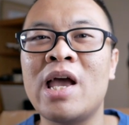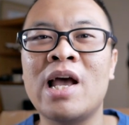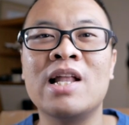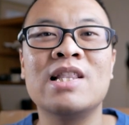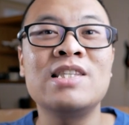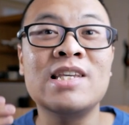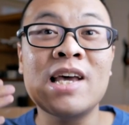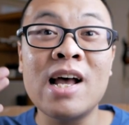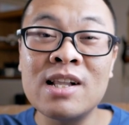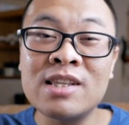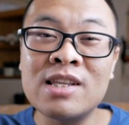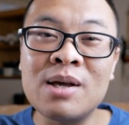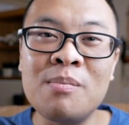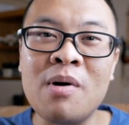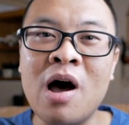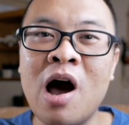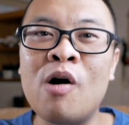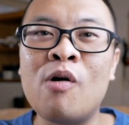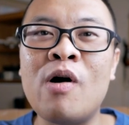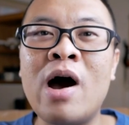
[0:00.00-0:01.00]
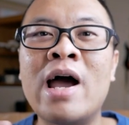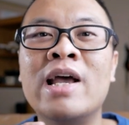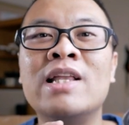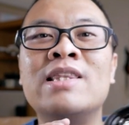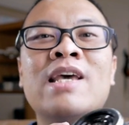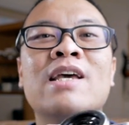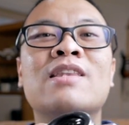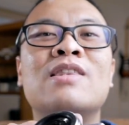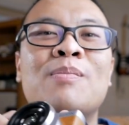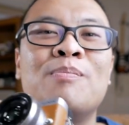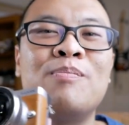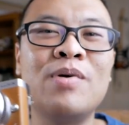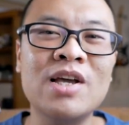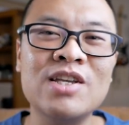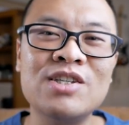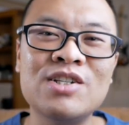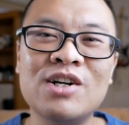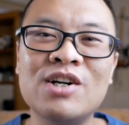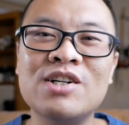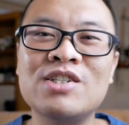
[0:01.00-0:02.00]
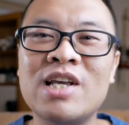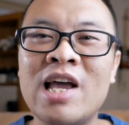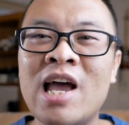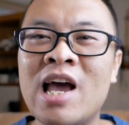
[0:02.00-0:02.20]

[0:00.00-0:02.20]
and tell them how I take the pictures,